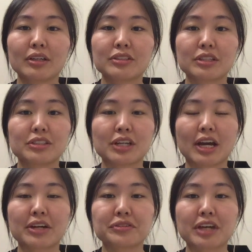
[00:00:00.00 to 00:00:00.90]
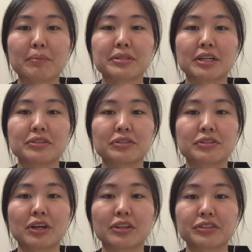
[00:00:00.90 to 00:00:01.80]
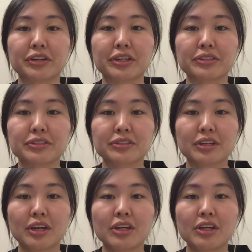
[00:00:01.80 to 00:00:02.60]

such as appetizers and entrees.